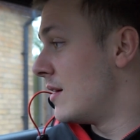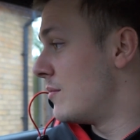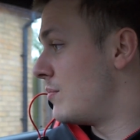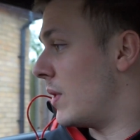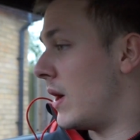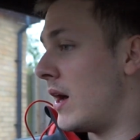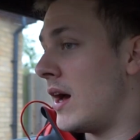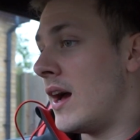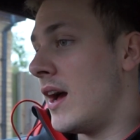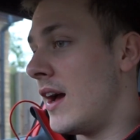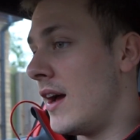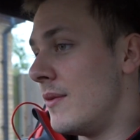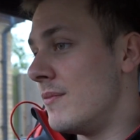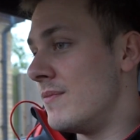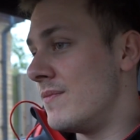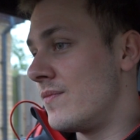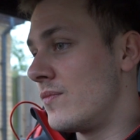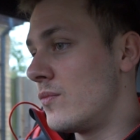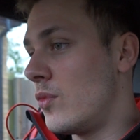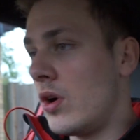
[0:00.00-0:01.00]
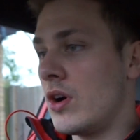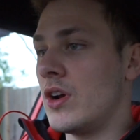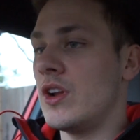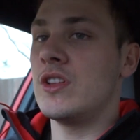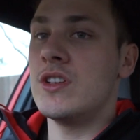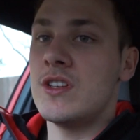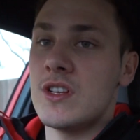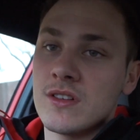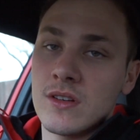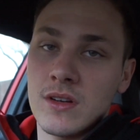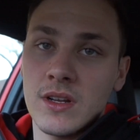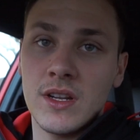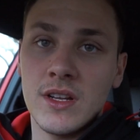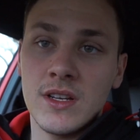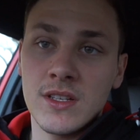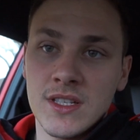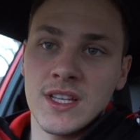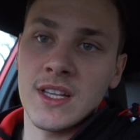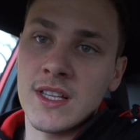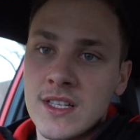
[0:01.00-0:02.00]
But what I'm going to do is I'm going
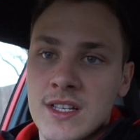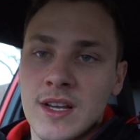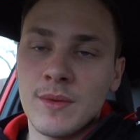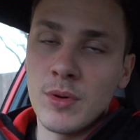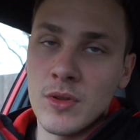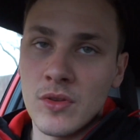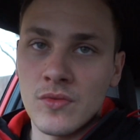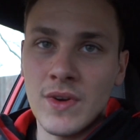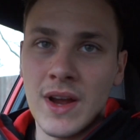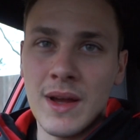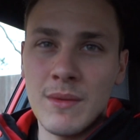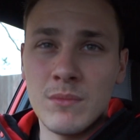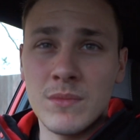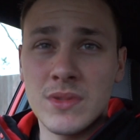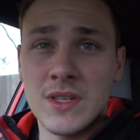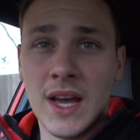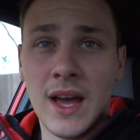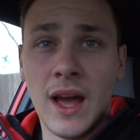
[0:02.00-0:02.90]
to stick this up on the ramps,